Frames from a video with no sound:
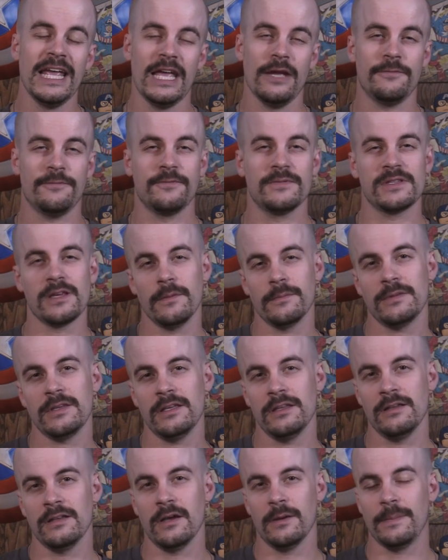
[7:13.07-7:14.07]
if
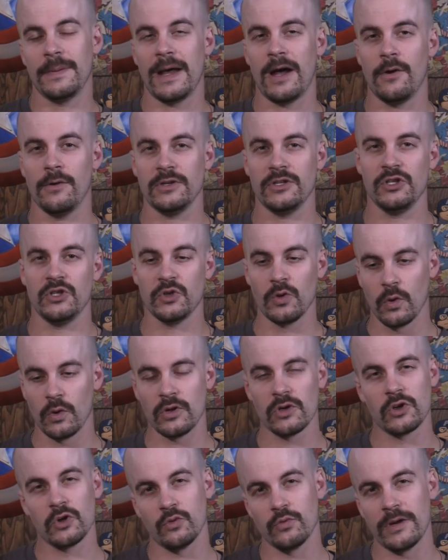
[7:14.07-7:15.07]
something about
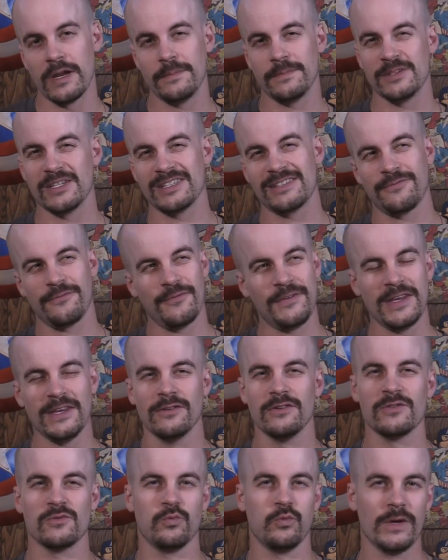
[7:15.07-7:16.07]
your grip just
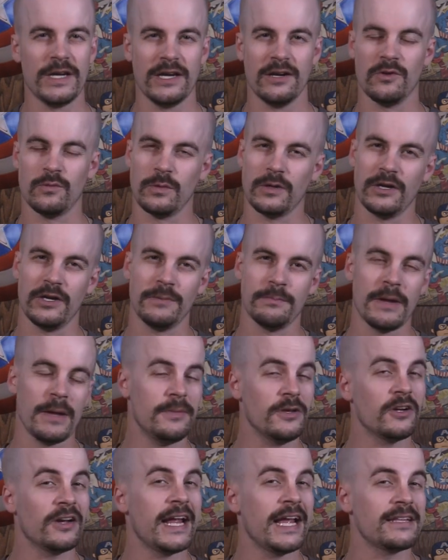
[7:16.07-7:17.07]
feels weird where
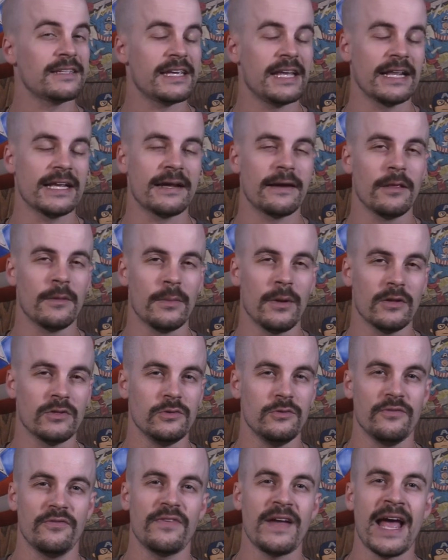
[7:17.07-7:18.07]
maybe your hand's getting out of the ball
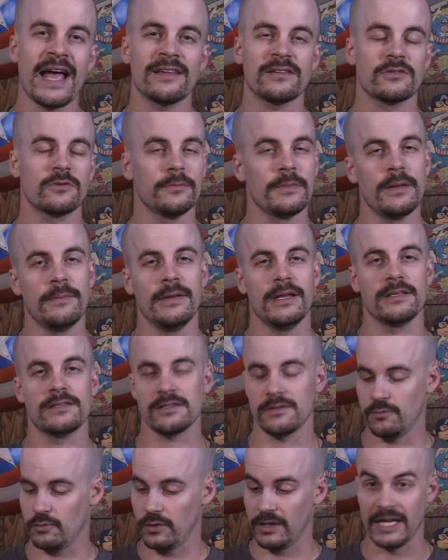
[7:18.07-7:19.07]
too fast, or maybe
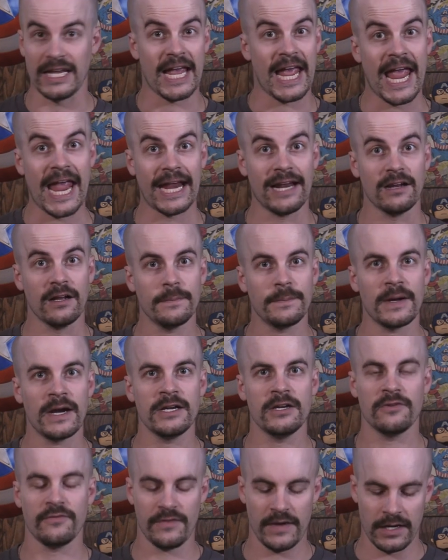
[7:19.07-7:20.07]
it's really hanging up
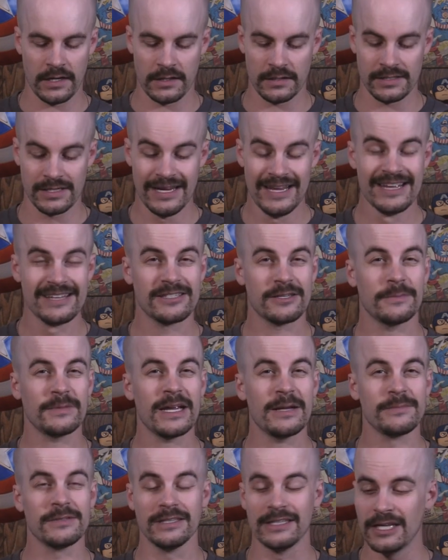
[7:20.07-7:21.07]
on your fingers.
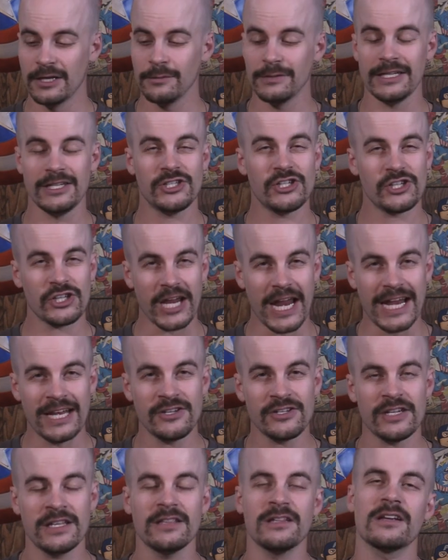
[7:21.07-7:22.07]
Sometimes literally
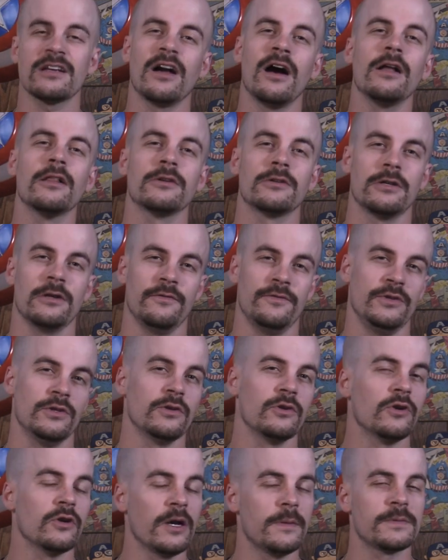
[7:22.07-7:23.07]
changing the color of
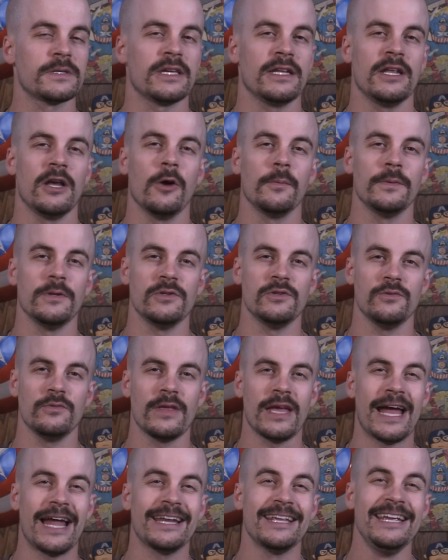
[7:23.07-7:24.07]
your grips can help you do
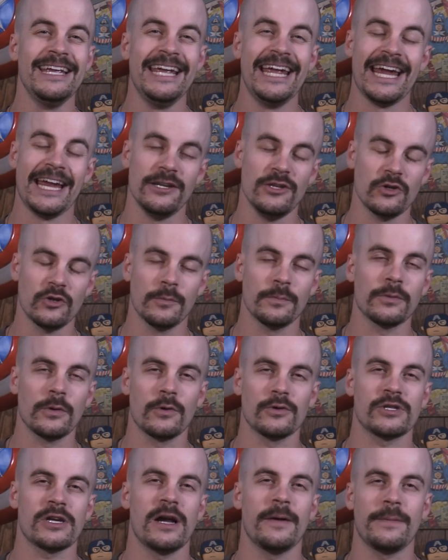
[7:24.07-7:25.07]
that, and your
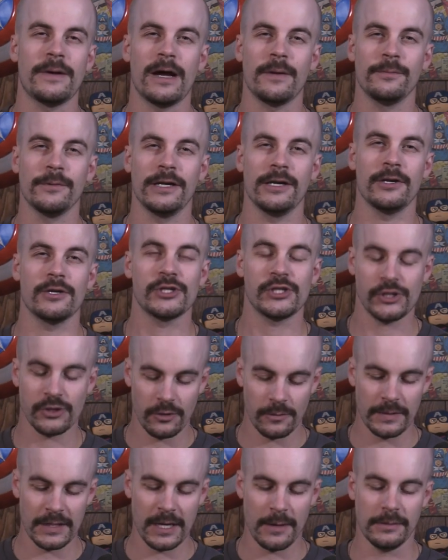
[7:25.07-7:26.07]
pro shop operator
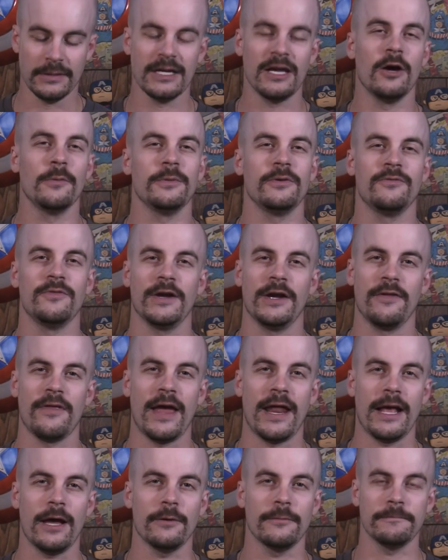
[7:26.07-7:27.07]
should be able to help you figure
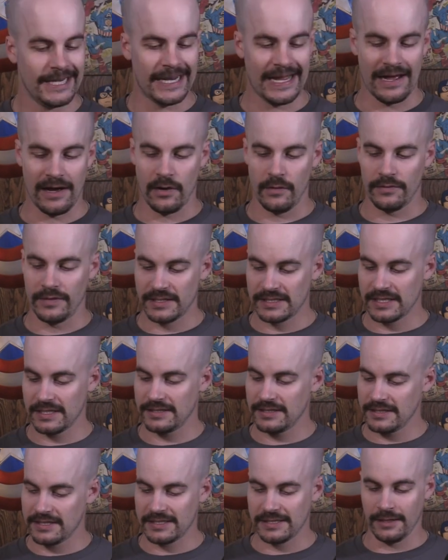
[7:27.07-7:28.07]
that out. Now, this
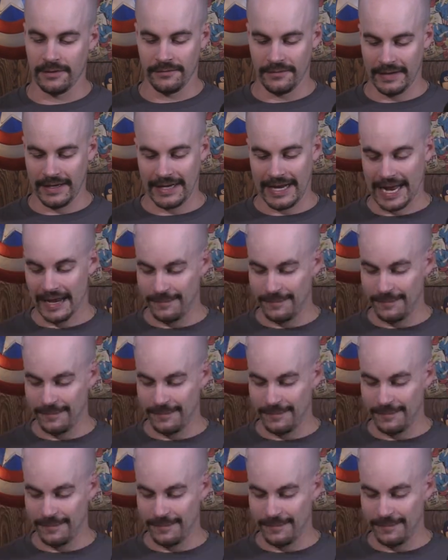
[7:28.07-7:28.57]
is the stuff that